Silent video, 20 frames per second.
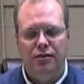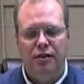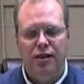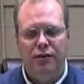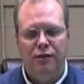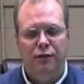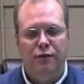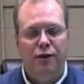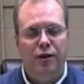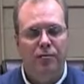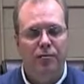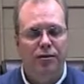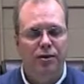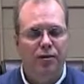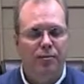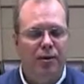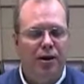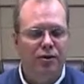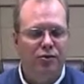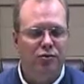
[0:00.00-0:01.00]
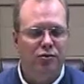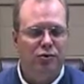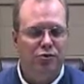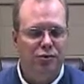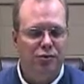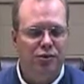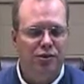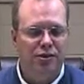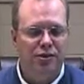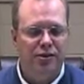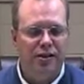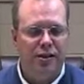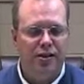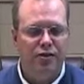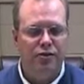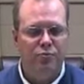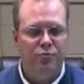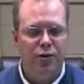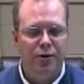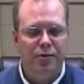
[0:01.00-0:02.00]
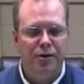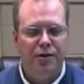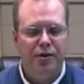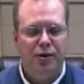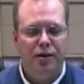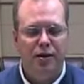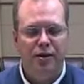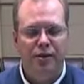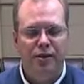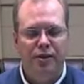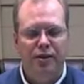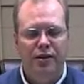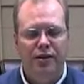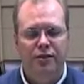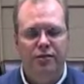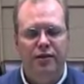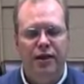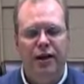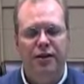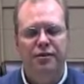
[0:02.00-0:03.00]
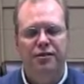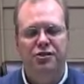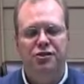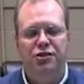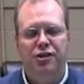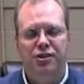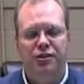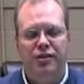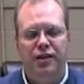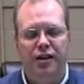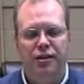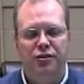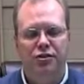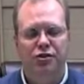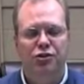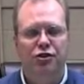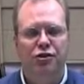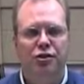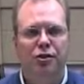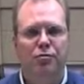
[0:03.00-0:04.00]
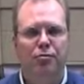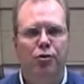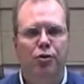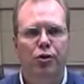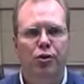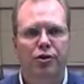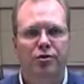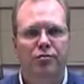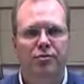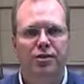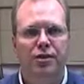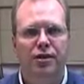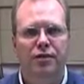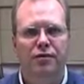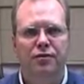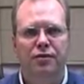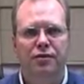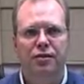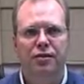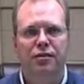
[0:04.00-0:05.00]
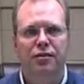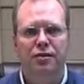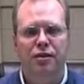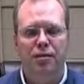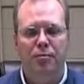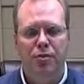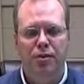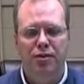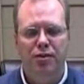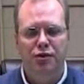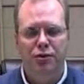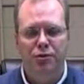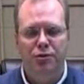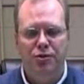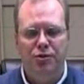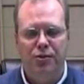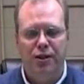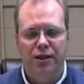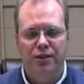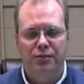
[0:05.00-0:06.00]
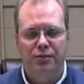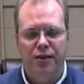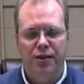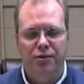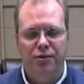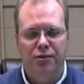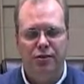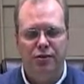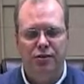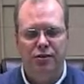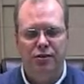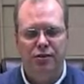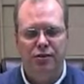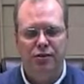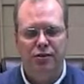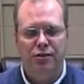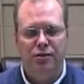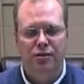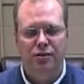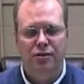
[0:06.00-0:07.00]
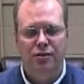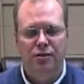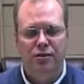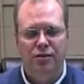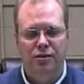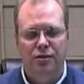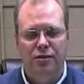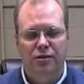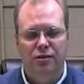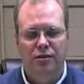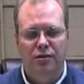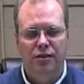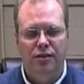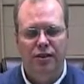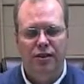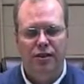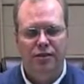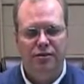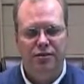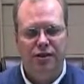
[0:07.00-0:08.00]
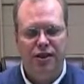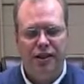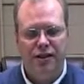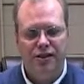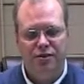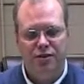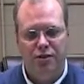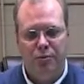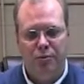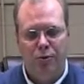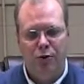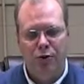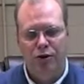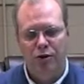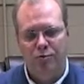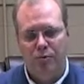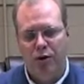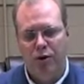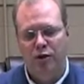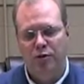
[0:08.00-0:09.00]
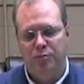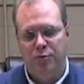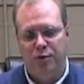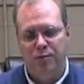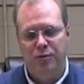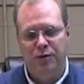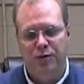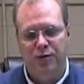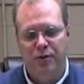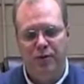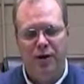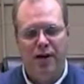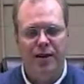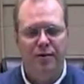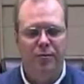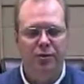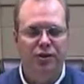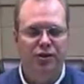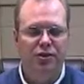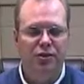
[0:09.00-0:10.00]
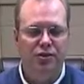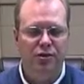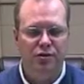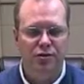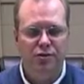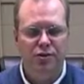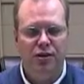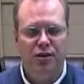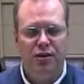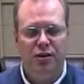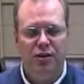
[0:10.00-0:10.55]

from the apostle to the Gentiles with regard to how these Gentiles should comport themselves among the Jewish Christ followers. This occasion supports Paul's purpose for writing, which includes: